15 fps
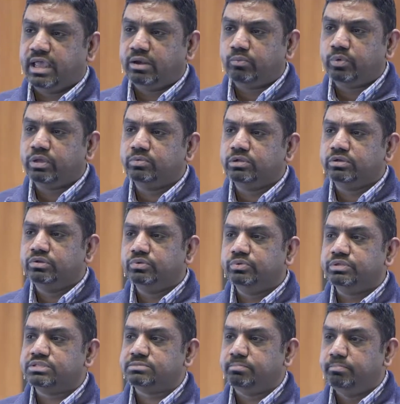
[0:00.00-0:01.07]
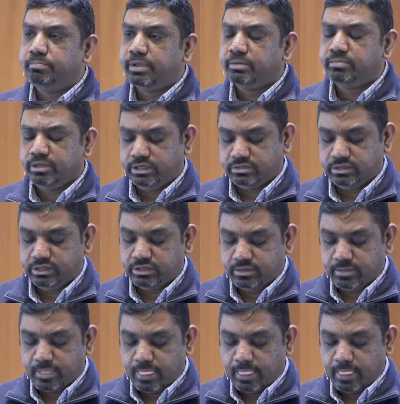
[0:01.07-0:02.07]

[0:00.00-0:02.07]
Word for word: and we will do this biblically.